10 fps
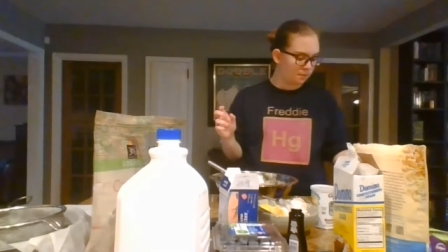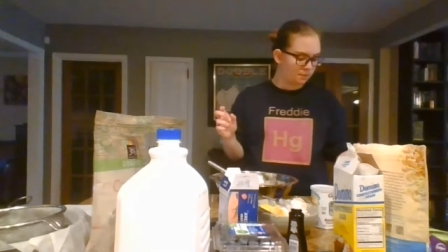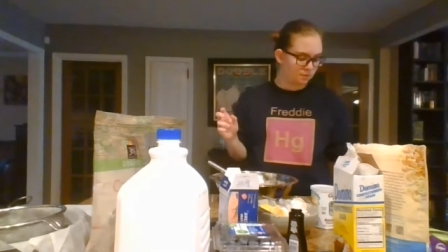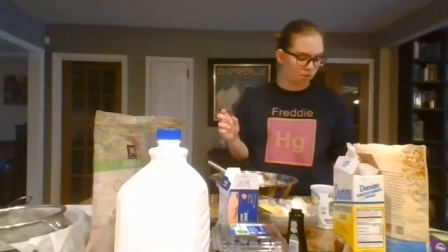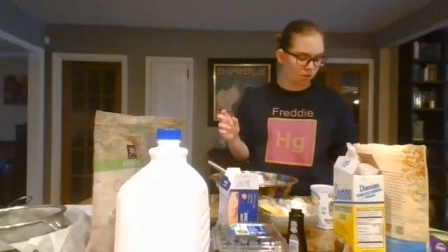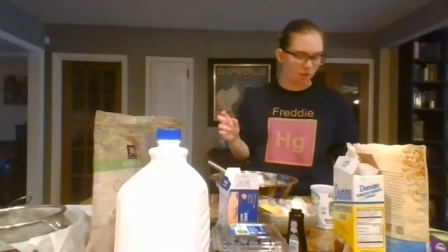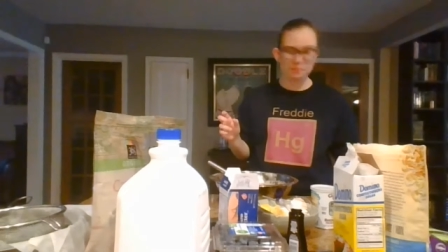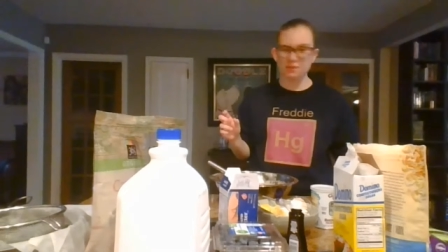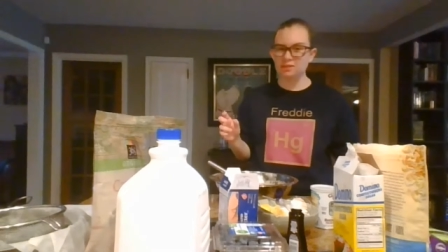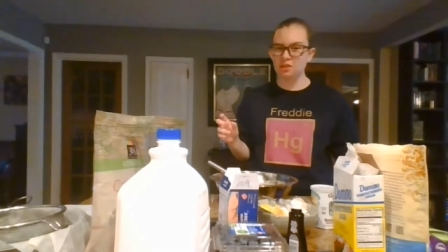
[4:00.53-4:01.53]
So
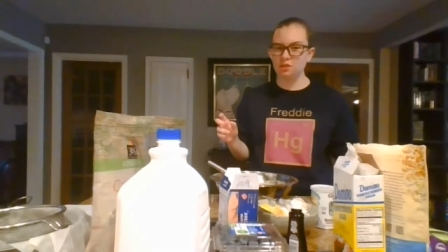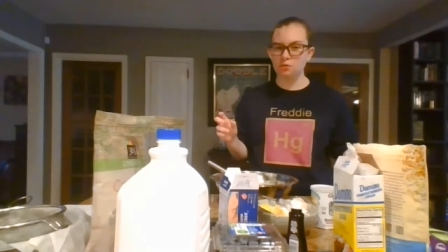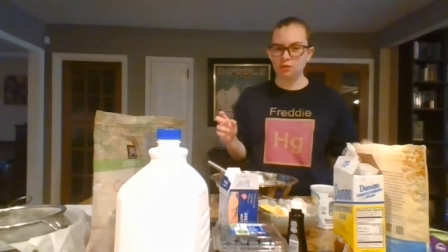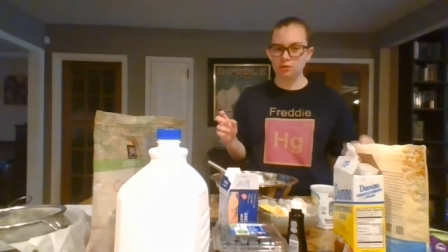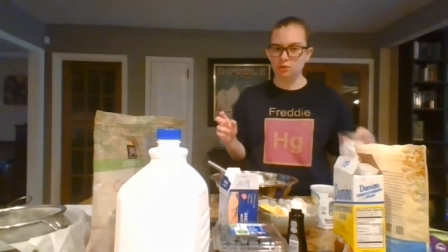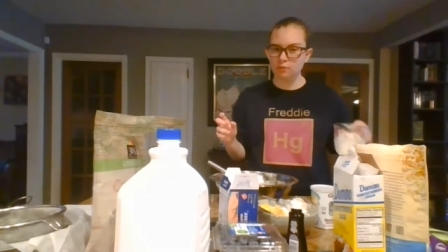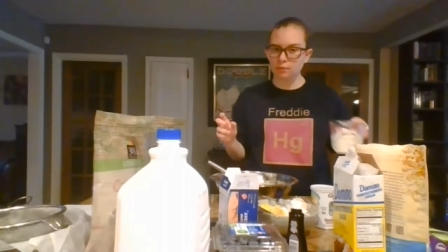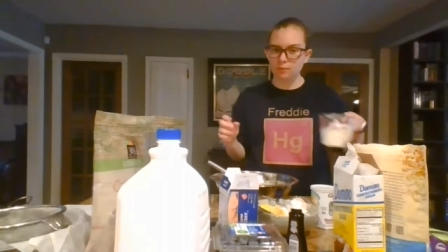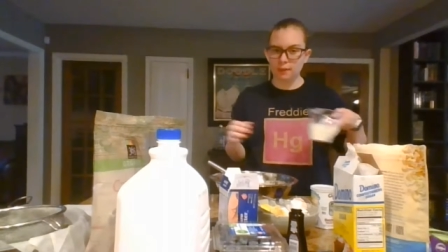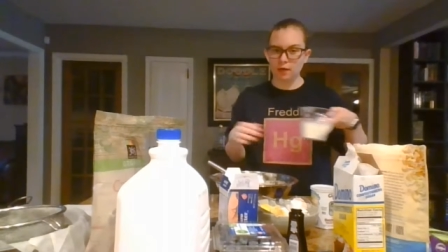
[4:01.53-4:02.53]
I'm going to tell you a little
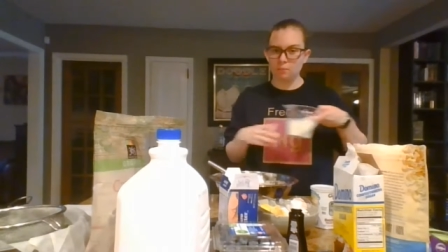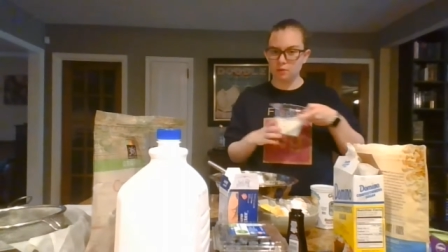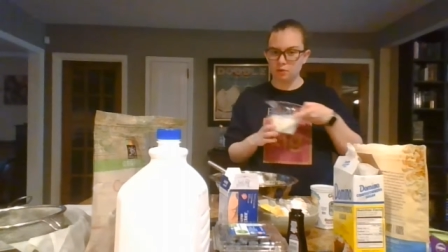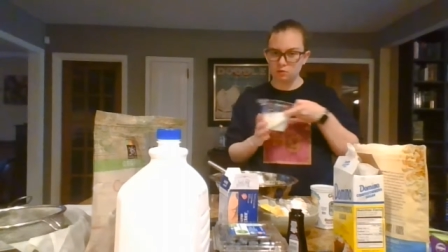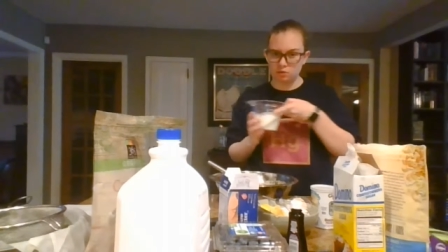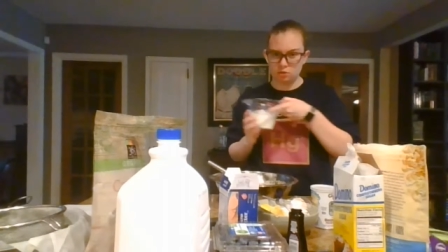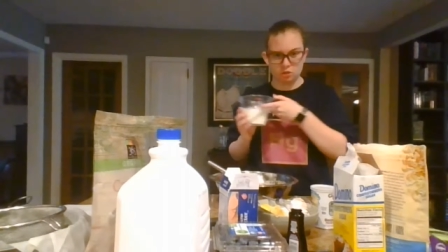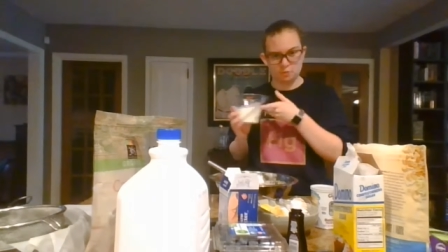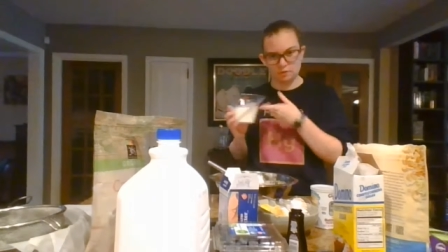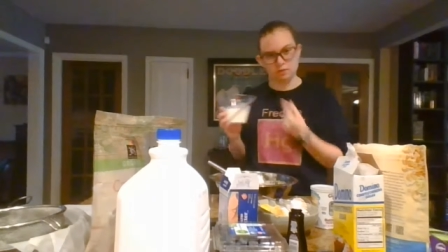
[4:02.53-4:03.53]
bit about milk
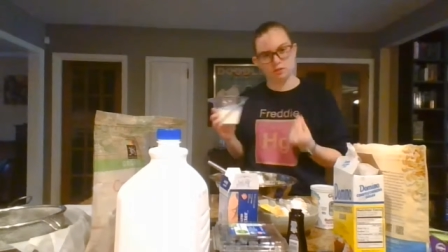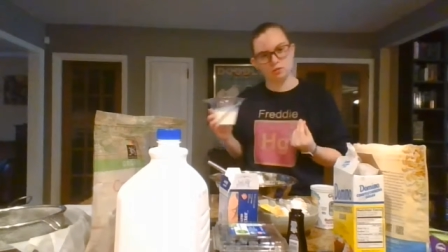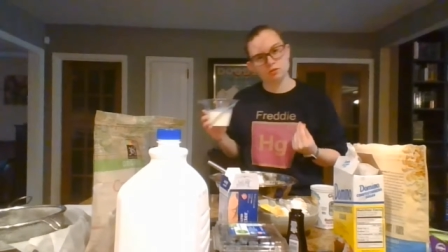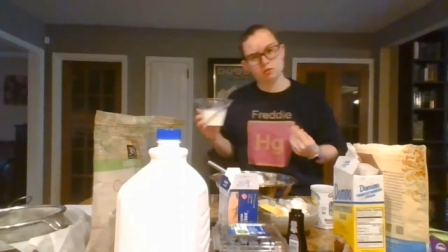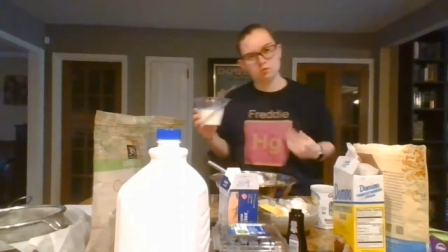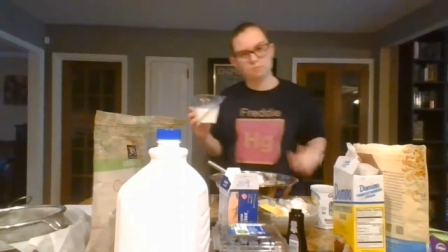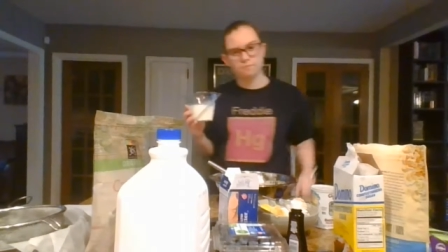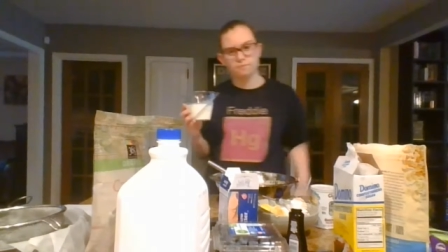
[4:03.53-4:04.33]
just because it's